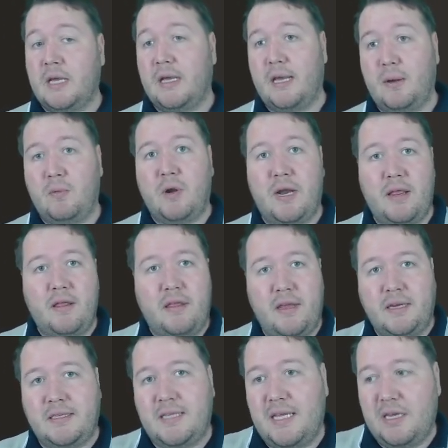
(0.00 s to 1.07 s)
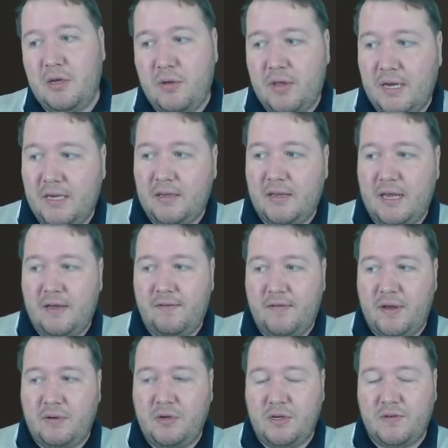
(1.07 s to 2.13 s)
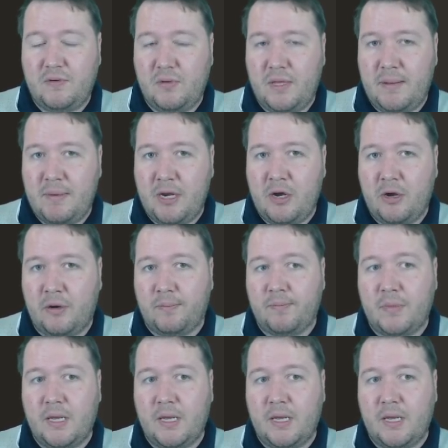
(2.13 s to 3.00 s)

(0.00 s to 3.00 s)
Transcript: What other things that you think found useful? Let me know.